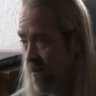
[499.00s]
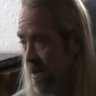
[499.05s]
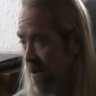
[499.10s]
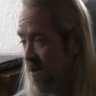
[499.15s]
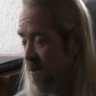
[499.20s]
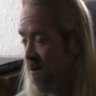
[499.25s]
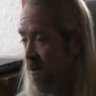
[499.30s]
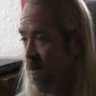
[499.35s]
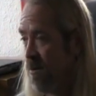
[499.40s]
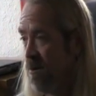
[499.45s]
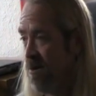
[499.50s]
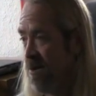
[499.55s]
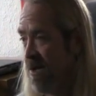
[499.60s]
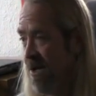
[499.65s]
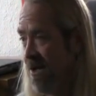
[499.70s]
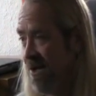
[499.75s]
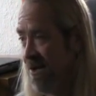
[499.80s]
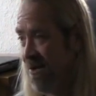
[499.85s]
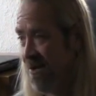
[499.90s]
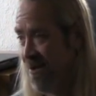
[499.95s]
That's the words
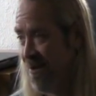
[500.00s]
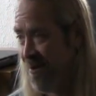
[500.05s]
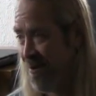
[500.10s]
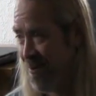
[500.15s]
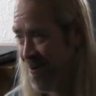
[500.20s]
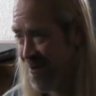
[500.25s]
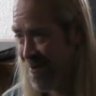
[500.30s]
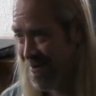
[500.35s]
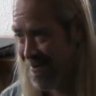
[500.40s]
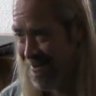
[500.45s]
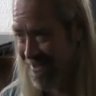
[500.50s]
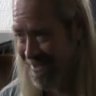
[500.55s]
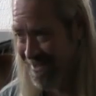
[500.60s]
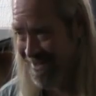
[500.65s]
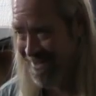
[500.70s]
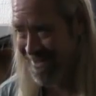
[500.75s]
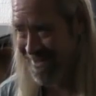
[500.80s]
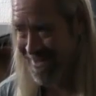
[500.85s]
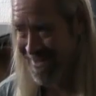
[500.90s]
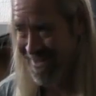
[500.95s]
I like to
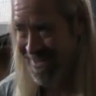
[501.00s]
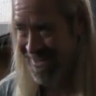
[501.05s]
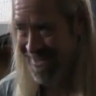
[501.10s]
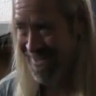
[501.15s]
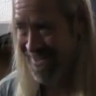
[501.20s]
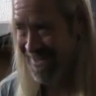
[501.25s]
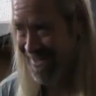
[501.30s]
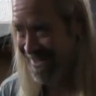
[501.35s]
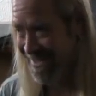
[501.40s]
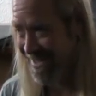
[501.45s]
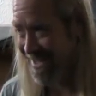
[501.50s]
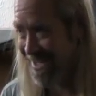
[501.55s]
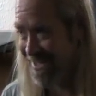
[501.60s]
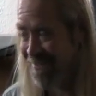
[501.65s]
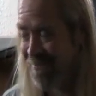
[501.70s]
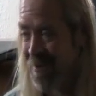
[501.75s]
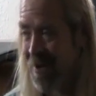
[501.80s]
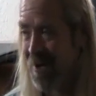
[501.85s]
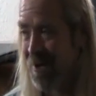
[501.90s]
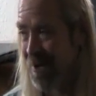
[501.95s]
use.
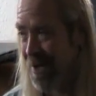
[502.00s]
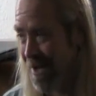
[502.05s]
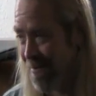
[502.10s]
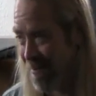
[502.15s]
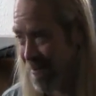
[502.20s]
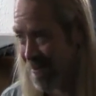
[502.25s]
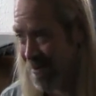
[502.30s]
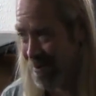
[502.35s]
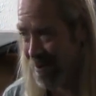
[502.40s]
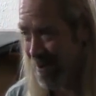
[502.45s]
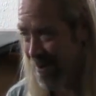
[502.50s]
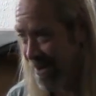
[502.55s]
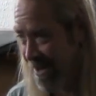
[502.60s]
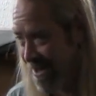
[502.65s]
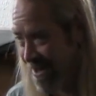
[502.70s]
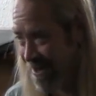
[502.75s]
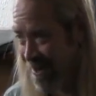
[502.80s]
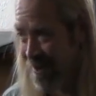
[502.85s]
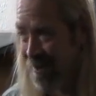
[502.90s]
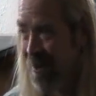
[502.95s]
As Frank Zappa once
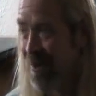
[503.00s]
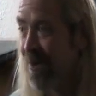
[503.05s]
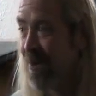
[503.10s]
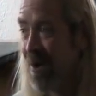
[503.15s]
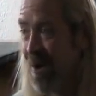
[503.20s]
said, it's the